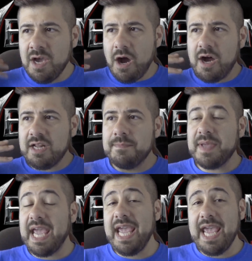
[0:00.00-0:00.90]
on
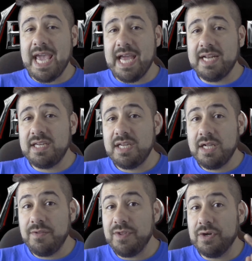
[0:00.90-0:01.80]
him, and
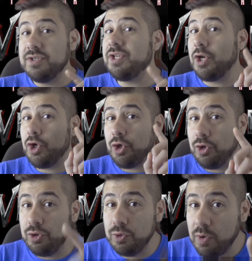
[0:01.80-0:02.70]
there's
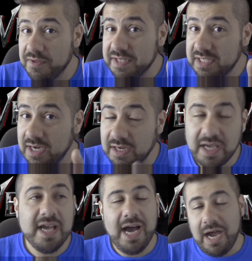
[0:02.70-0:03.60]
goo on the
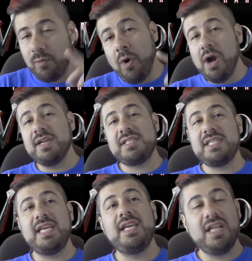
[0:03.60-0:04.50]
tongue. I wanted to
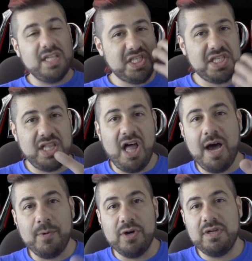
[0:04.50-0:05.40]
see
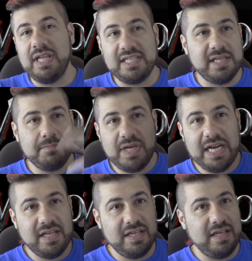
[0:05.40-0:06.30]
slobber, like some
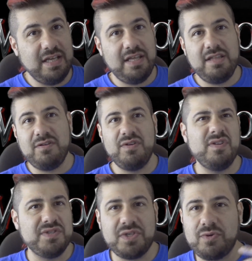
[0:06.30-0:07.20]
kind of, either
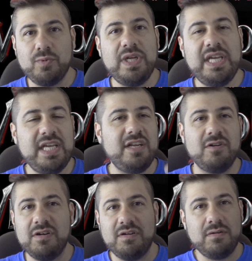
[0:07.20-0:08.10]
is green
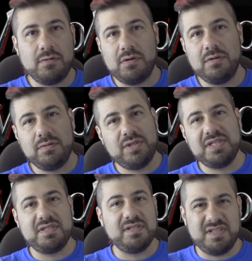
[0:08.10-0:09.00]
or, or
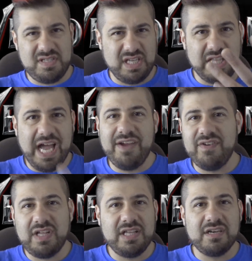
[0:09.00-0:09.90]
just
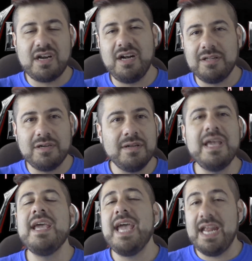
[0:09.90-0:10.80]
saliva clear colored,
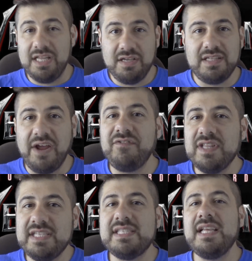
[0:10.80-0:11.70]
and you
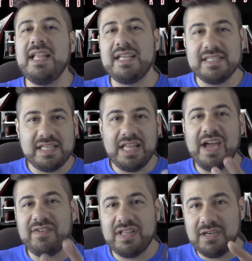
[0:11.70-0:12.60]
definitely see like the
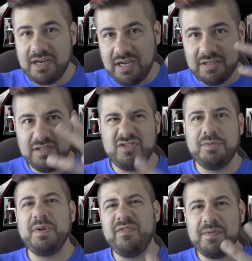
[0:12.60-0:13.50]
saliva clear colored
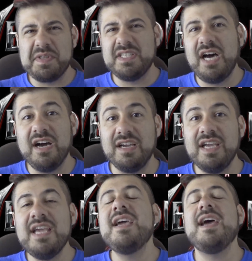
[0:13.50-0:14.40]
dripping from the
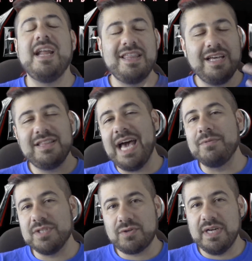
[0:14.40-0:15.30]
tongue, and I thought
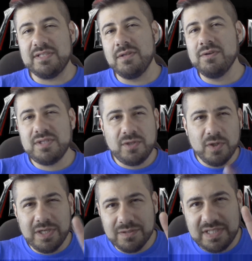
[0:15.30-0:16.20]
that was great. So those two
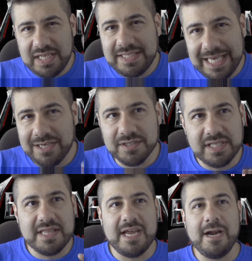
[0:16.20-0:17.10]
little
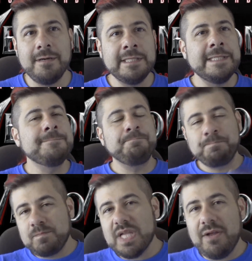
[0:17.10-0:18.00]
details in there,
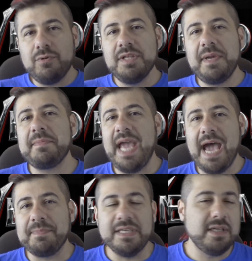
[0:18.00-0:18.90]
it really make me happy,